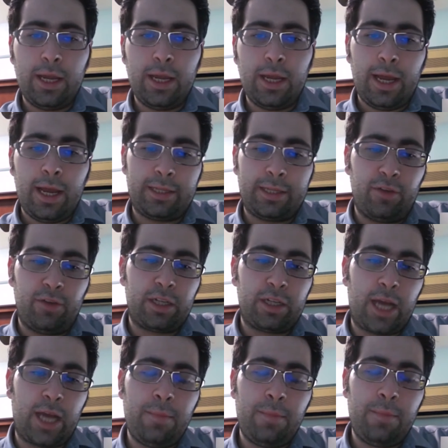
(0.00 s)
It will
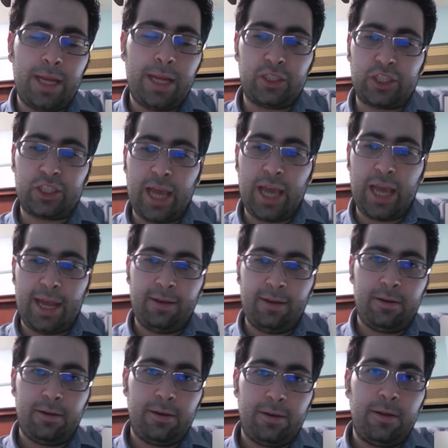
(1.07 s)
come and scan
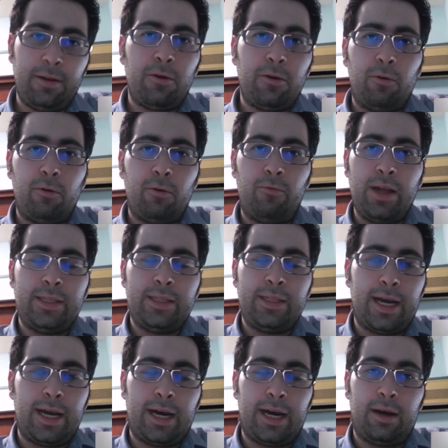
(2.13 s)
when
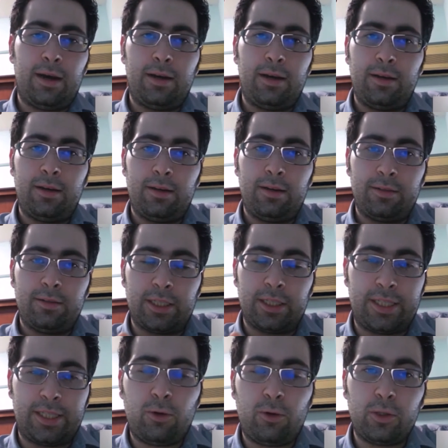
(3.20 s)
the
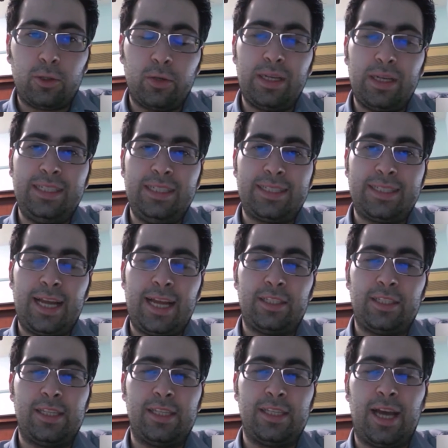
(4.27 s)
SQL Server
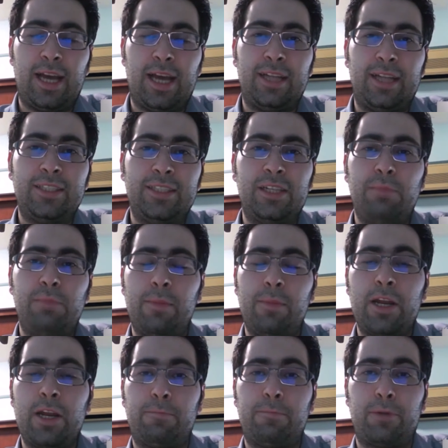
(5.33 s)
instance is under
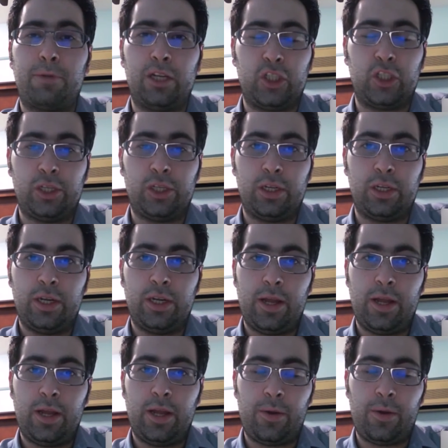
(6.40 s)
memory pressure,
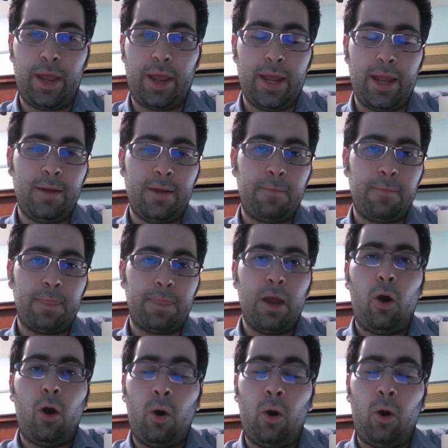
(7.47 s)
okay,
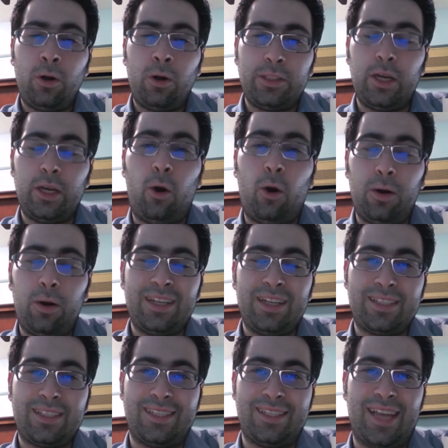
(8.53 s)
or the
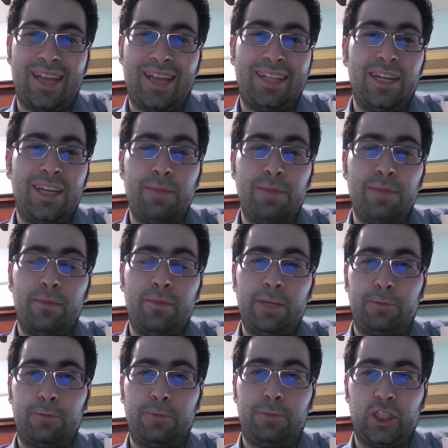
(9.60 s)
OS is under memory
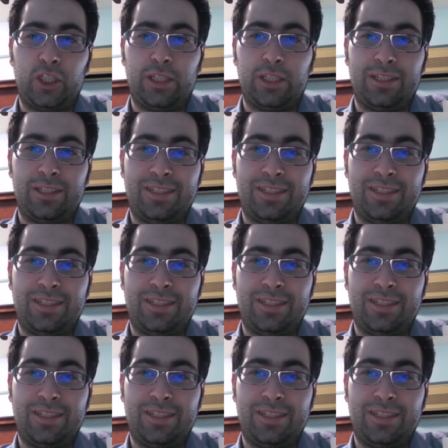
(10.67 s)
pressure.